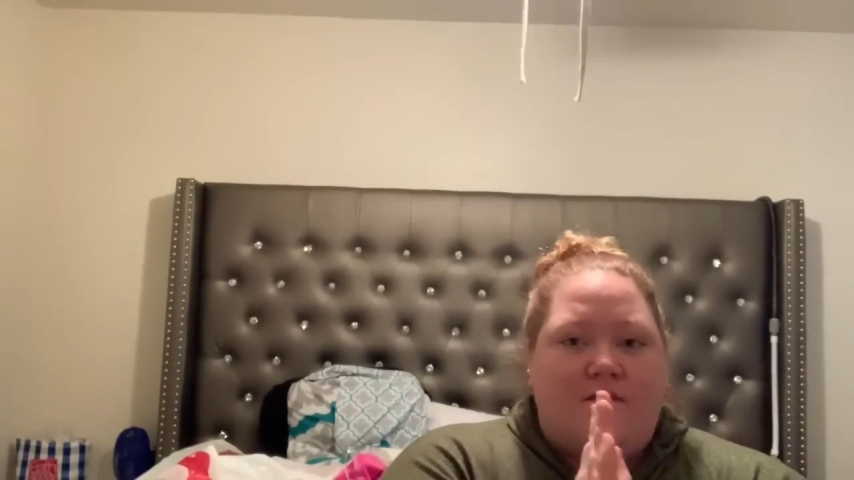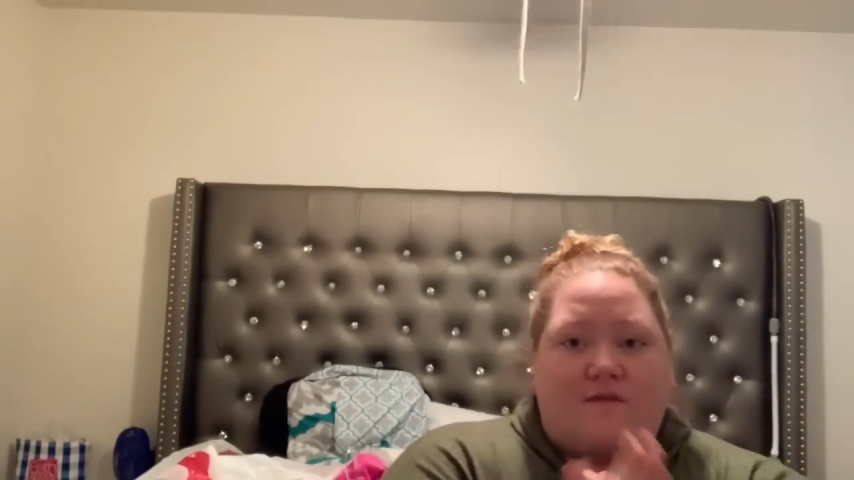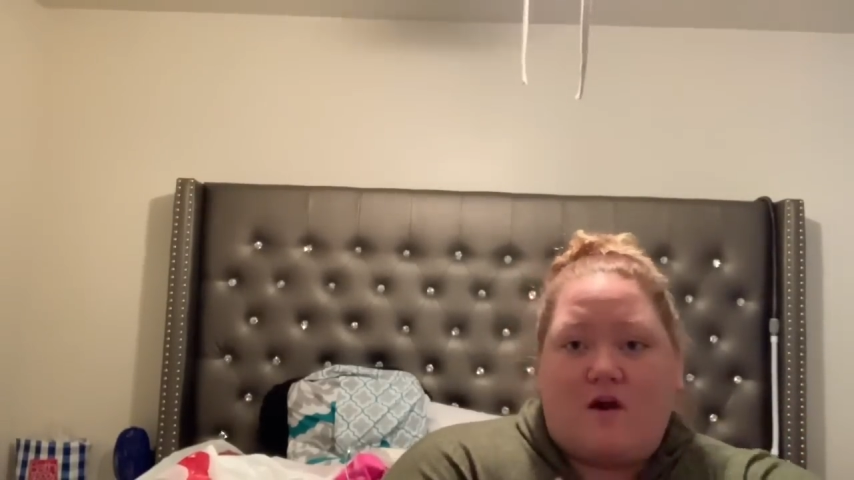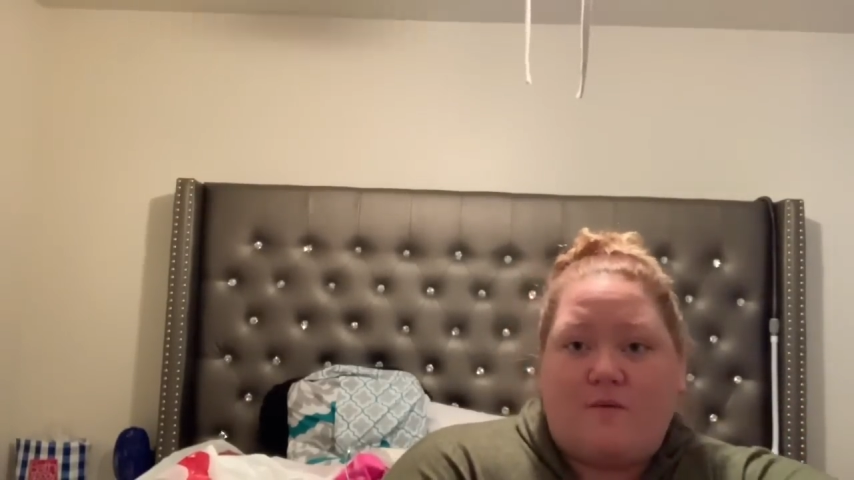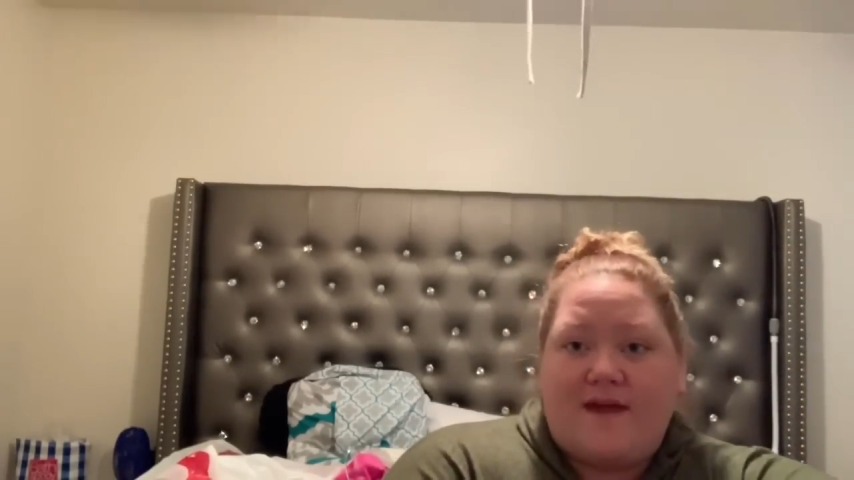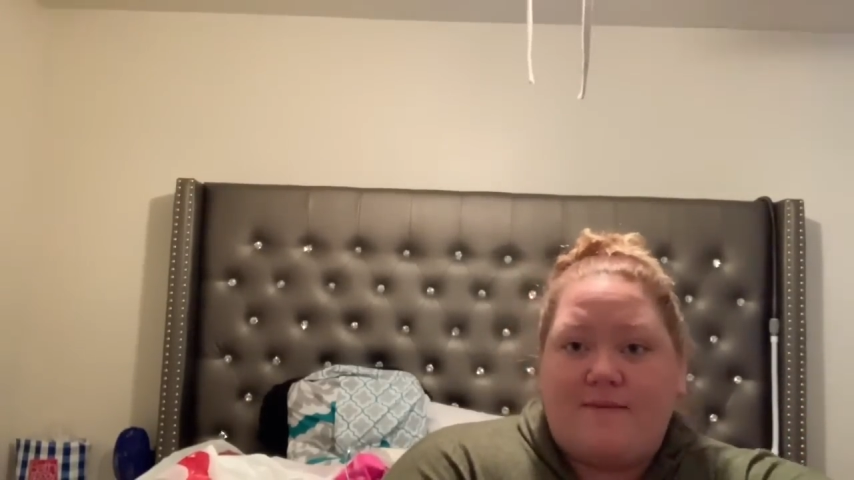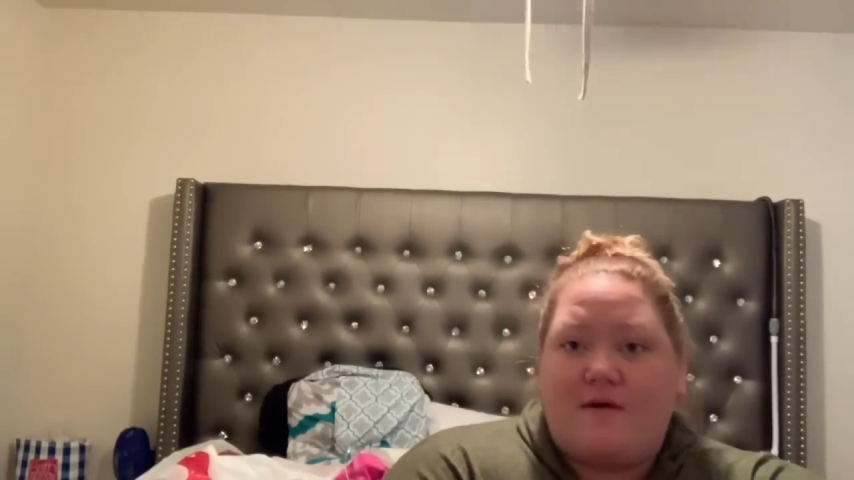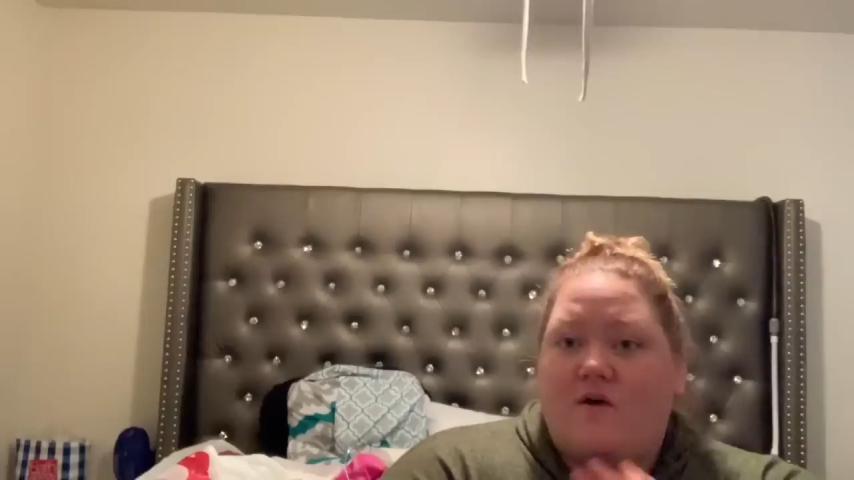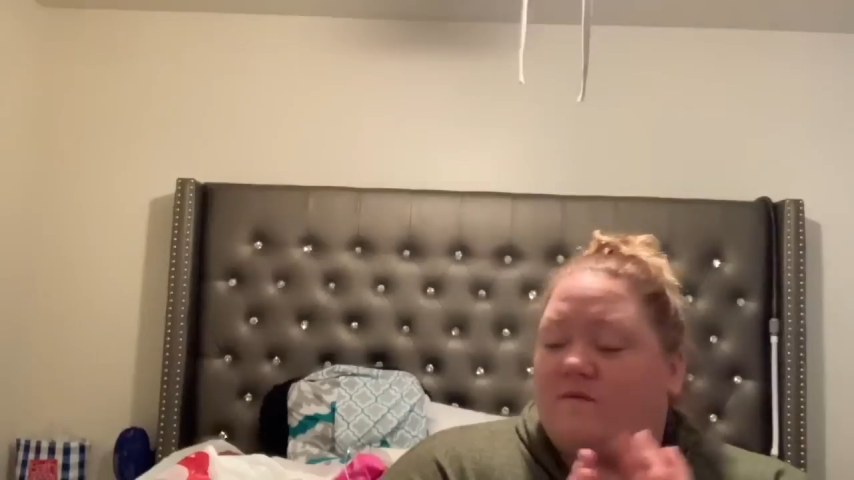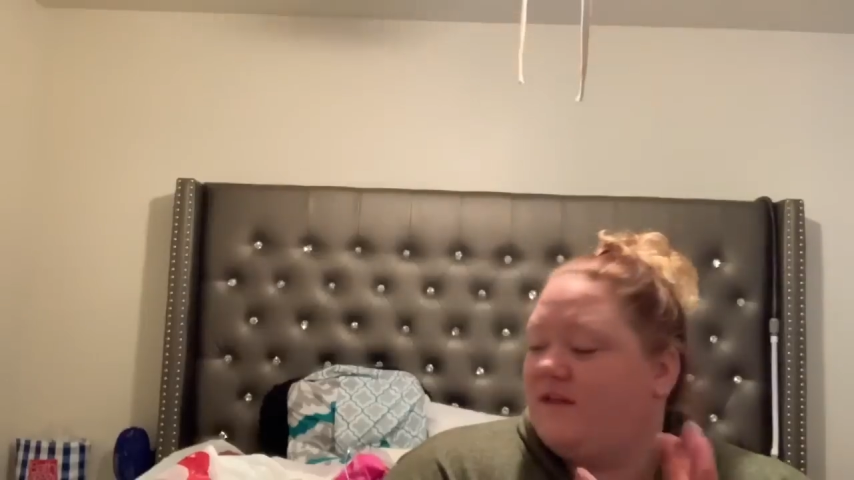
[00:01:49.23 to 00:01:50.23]
far away, but
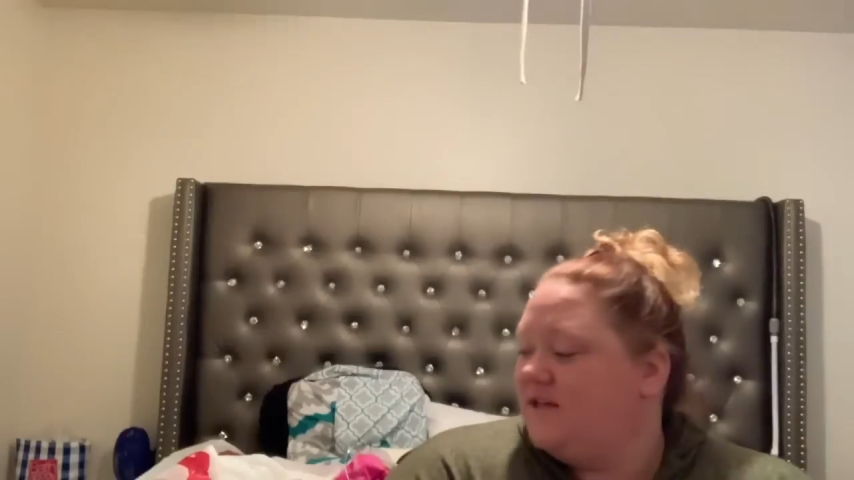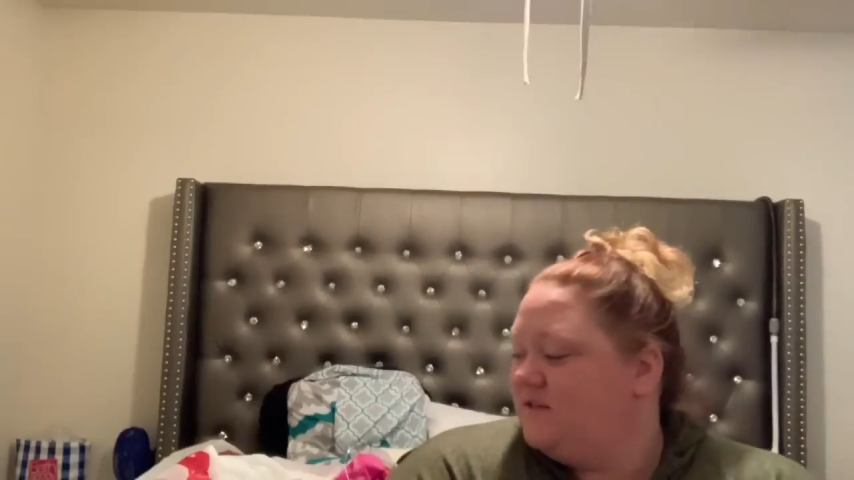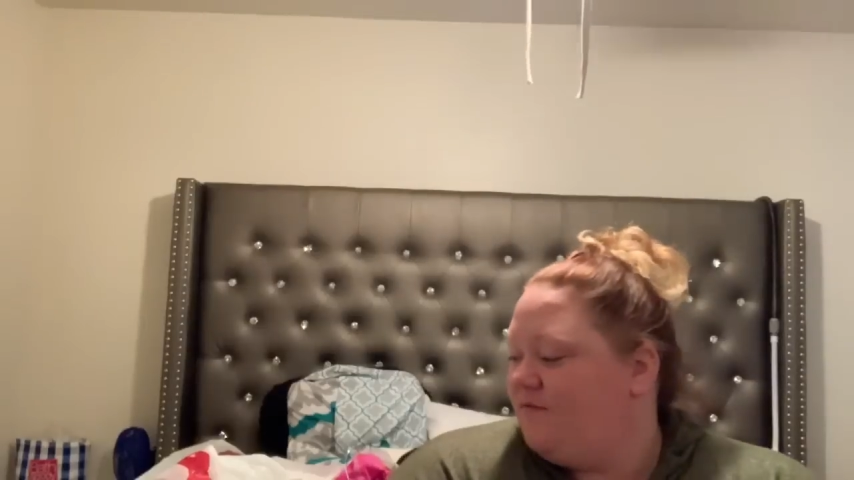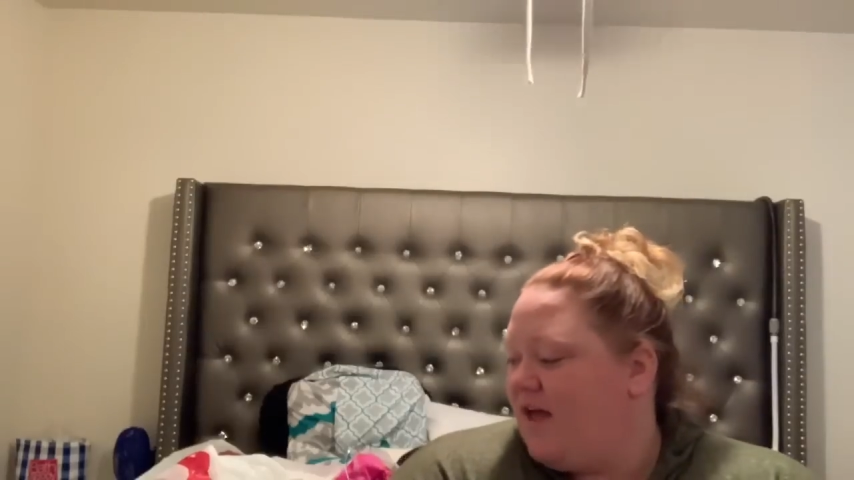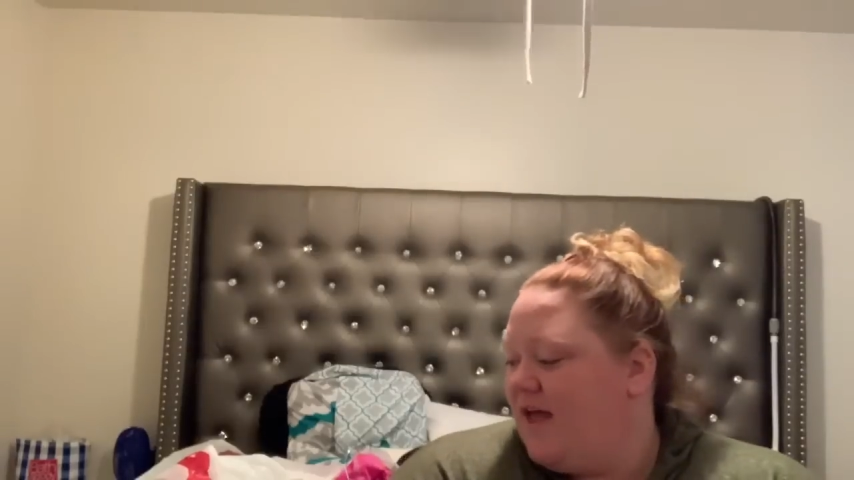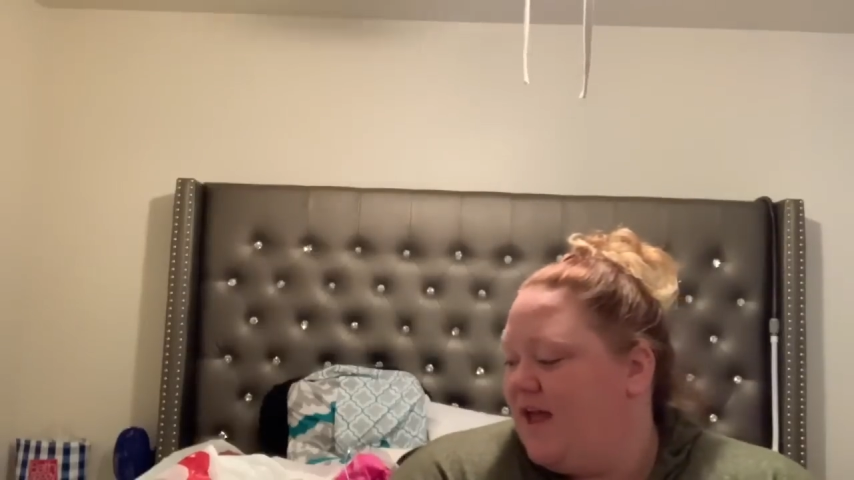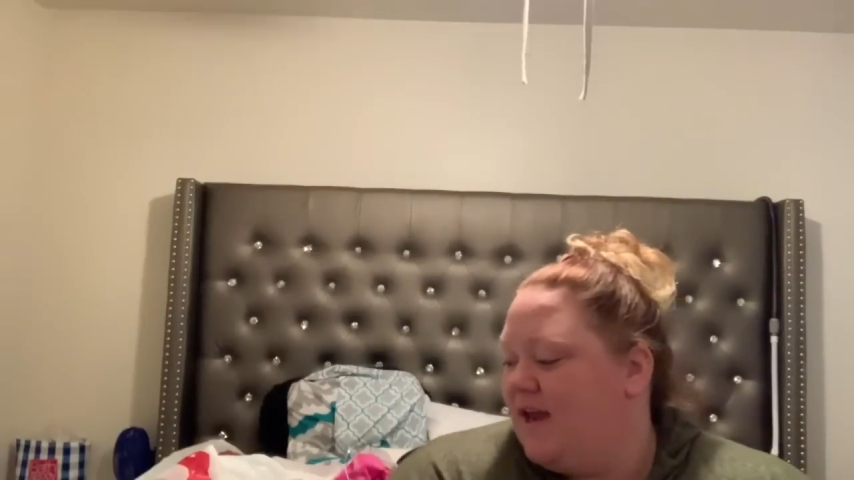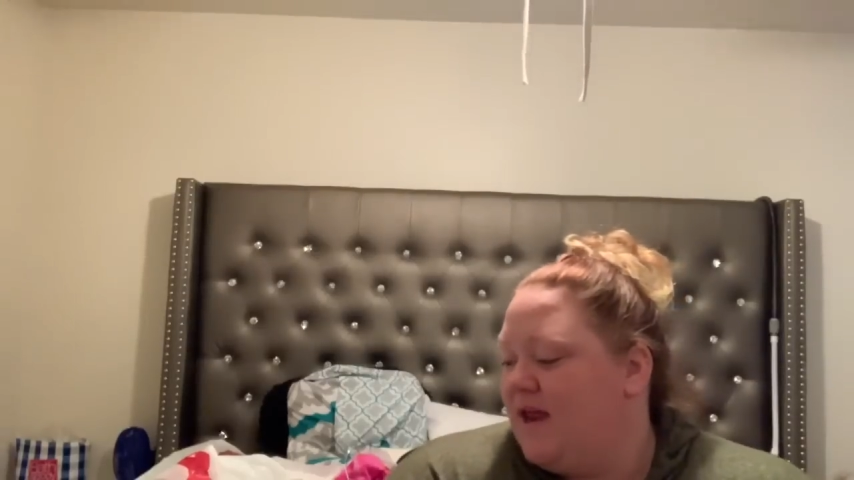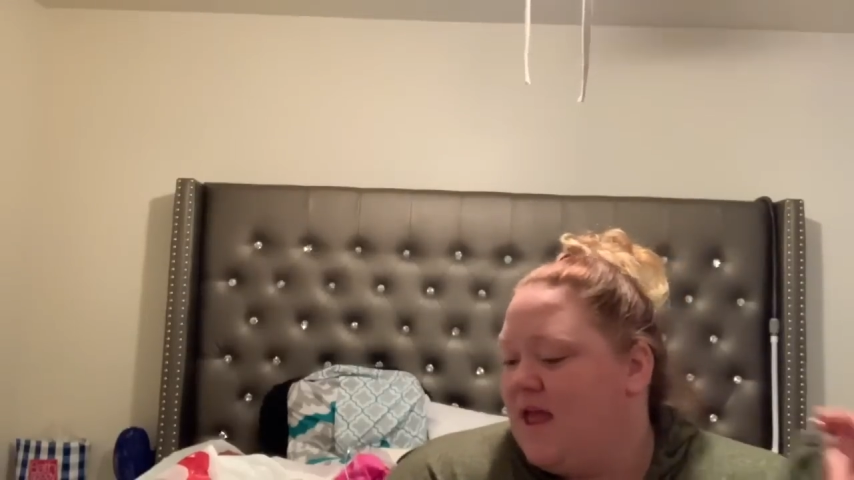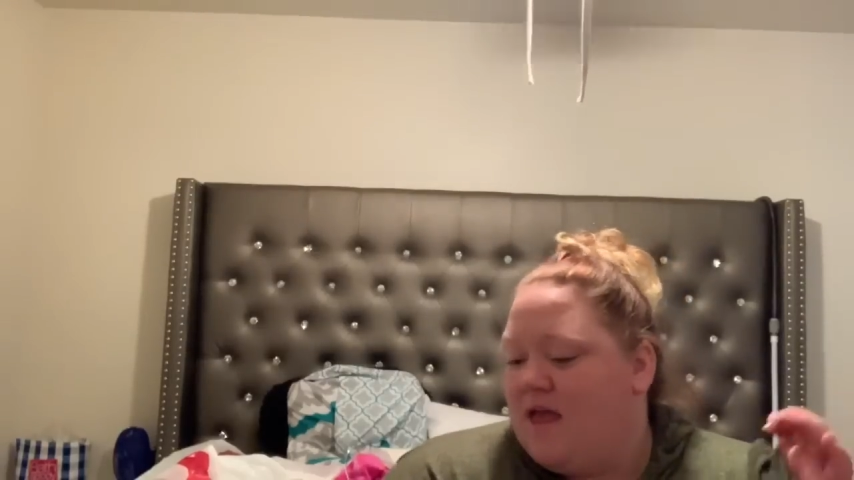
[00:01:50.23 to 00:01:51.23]
hopefully it's
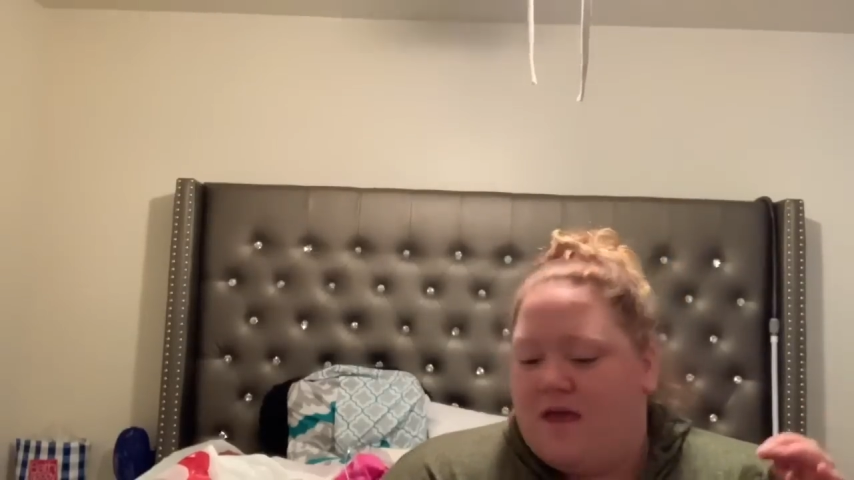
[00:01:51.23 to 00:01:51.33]
fine.